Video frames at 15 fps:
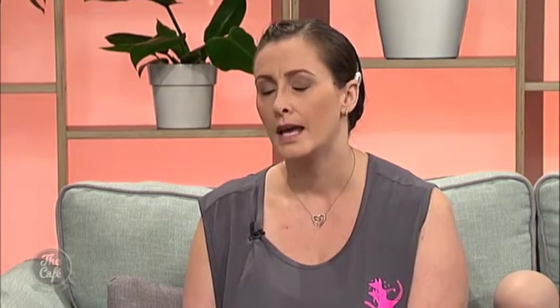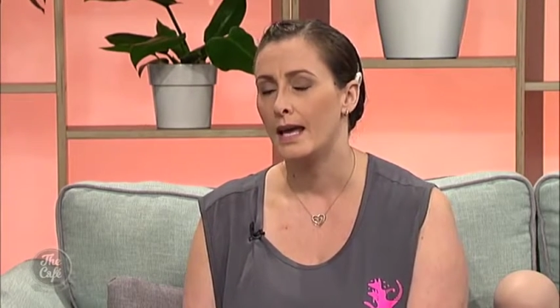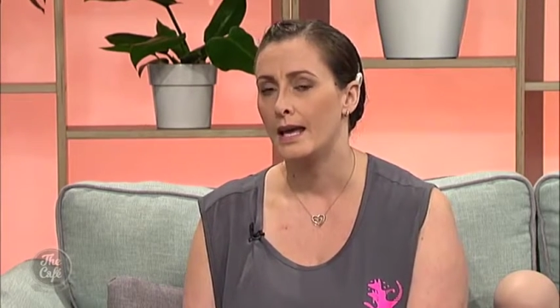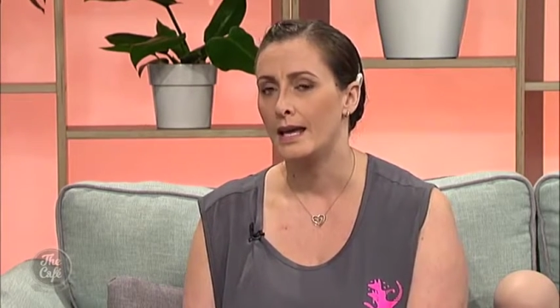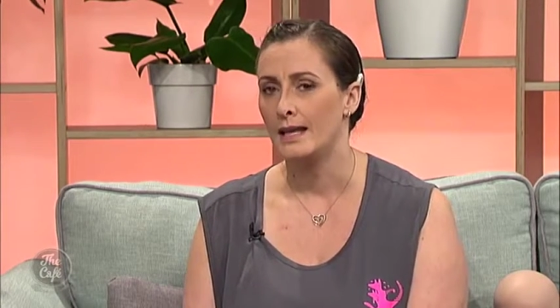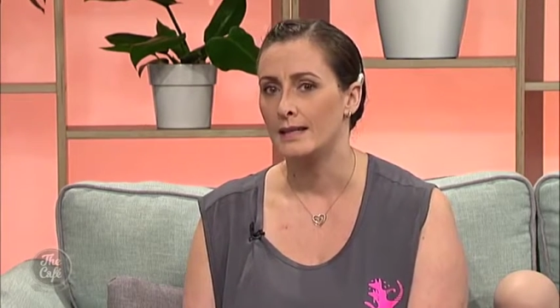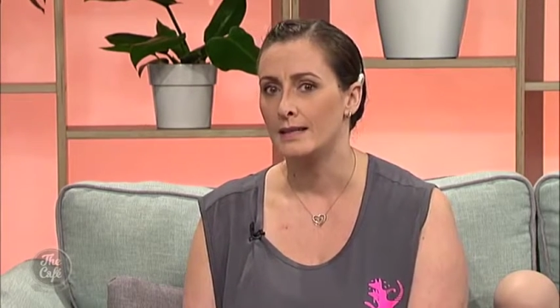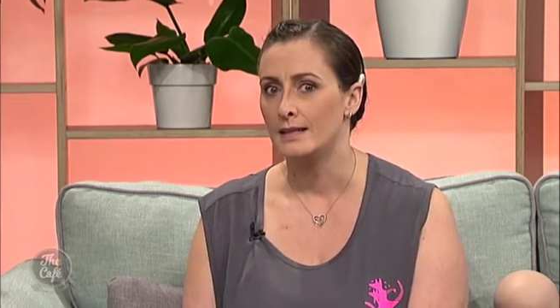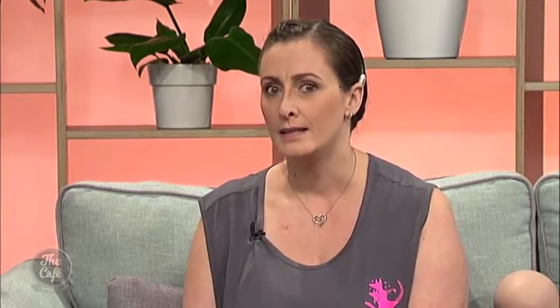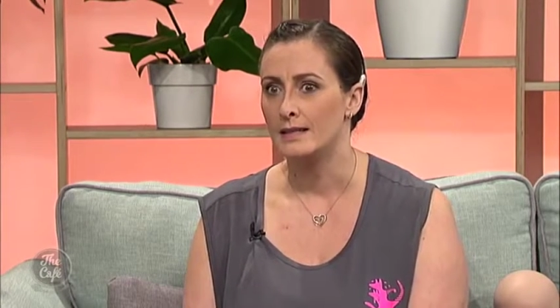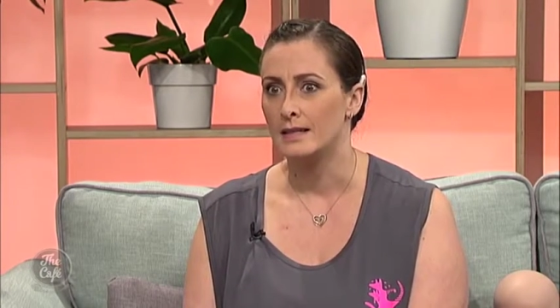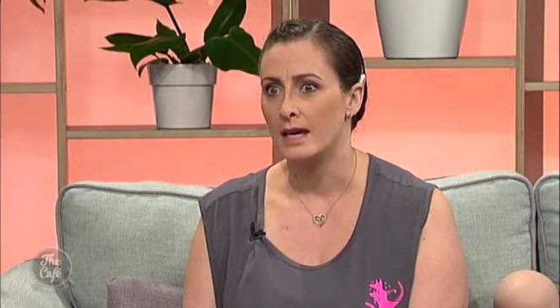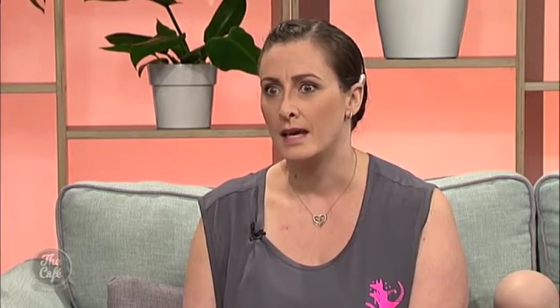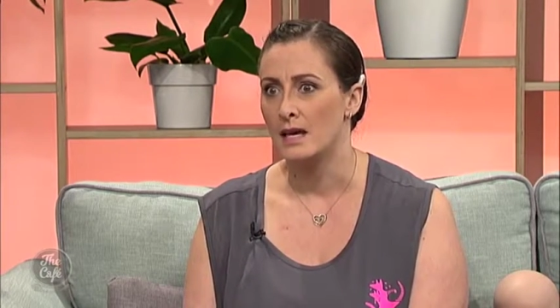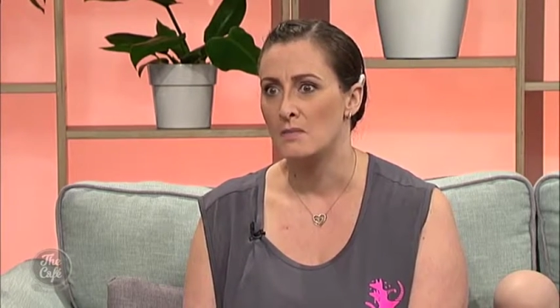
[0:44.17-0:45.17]

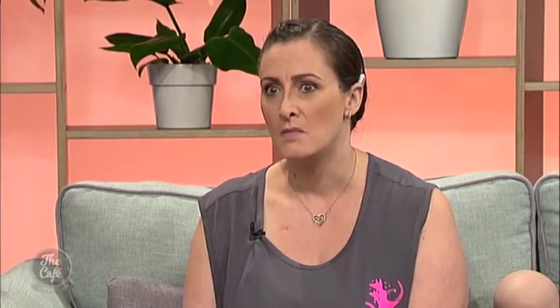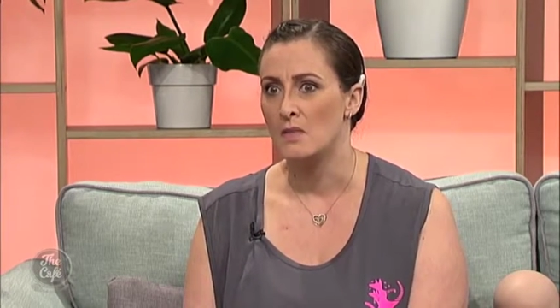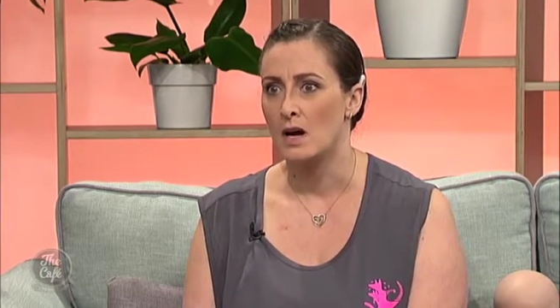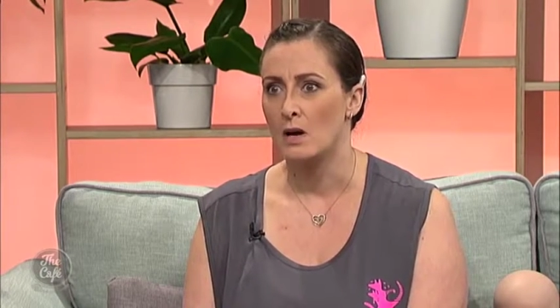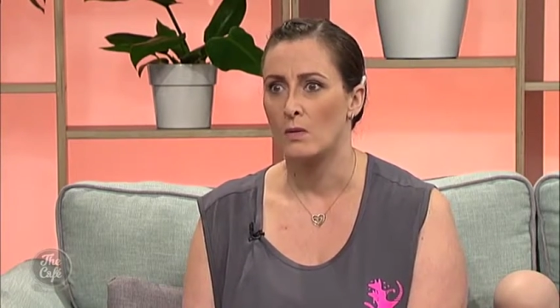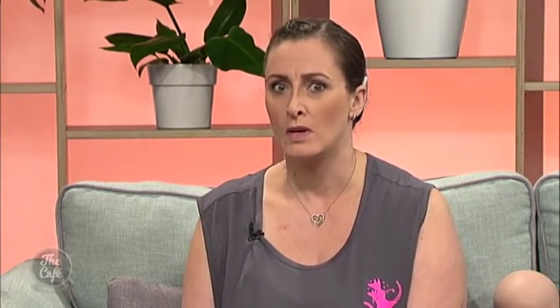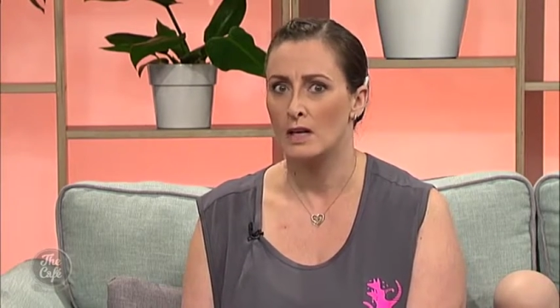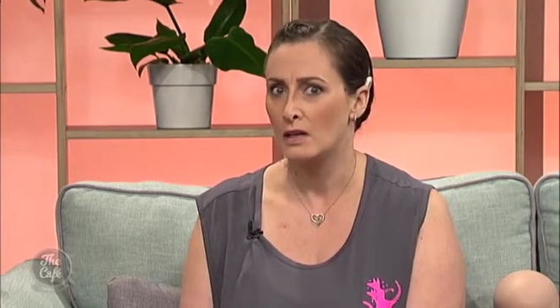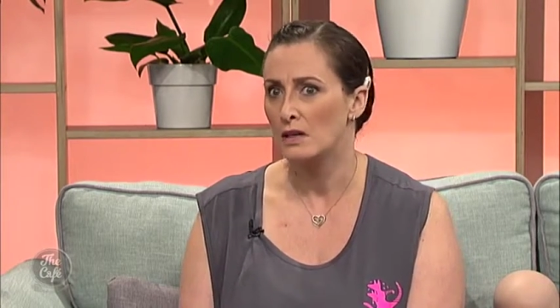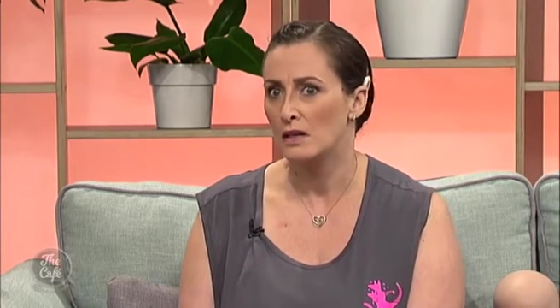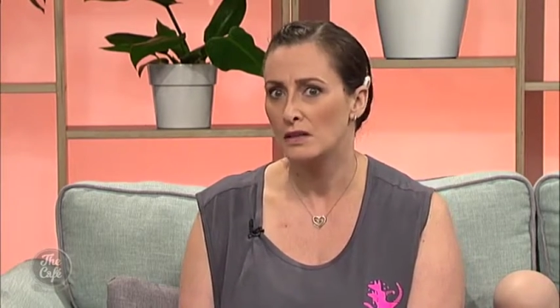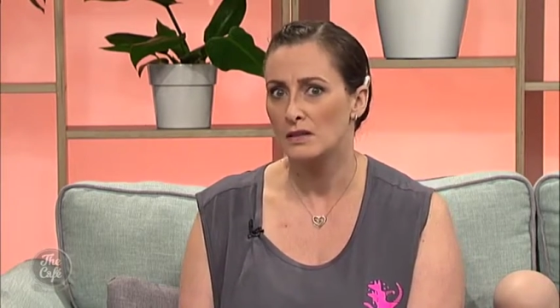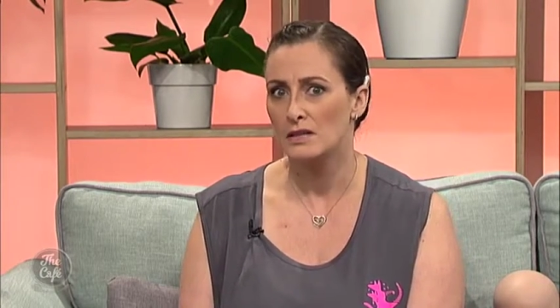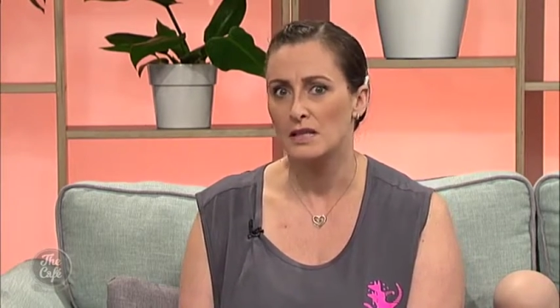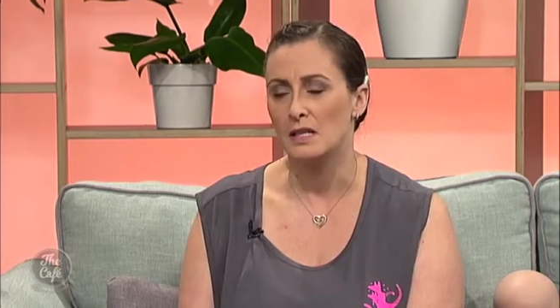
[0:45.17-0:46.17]
And um, I went and
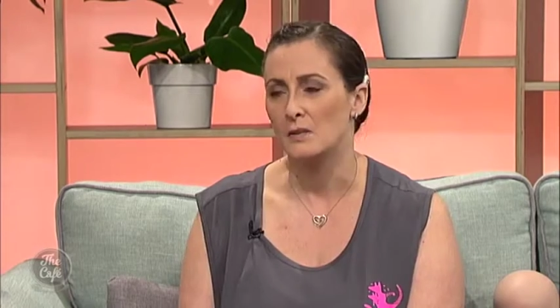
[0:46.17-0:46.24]
looked,